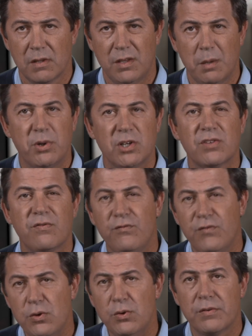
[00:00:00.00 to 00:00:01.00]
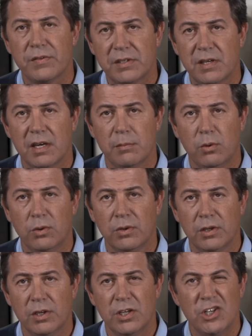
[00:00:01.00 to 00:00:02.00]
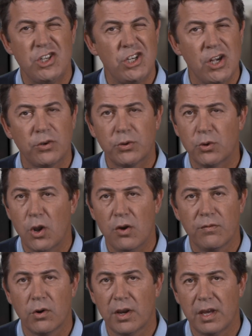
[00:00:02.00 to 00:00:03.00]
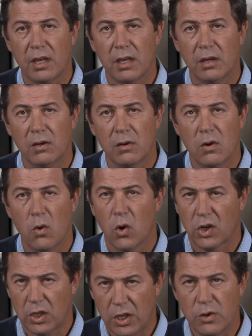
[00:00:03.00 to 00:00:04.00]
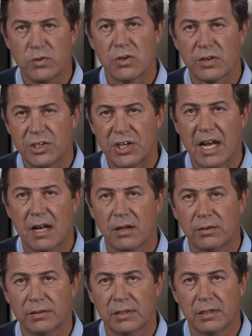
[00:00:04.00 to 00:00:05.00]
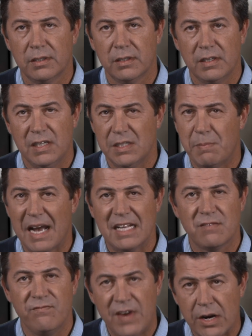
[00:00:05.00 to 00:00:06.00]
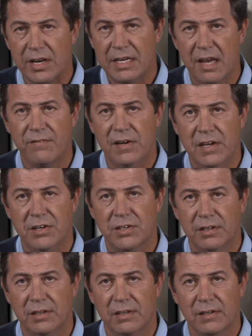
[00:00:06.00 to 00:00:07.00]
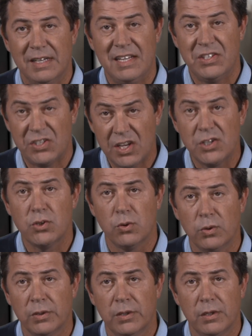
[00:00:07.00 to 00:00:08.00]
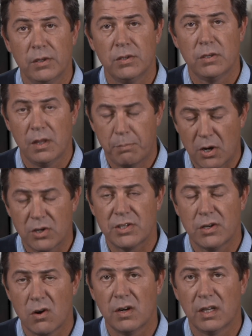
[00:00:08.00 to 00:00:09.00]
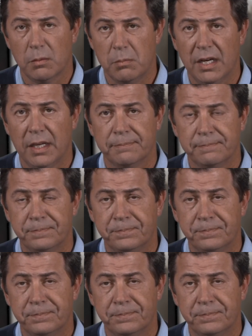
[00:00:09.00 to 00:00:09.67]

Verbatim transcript: that puts food on the table, shelter over a head, or clothes on a child is by its very definition essential to the person earning the money.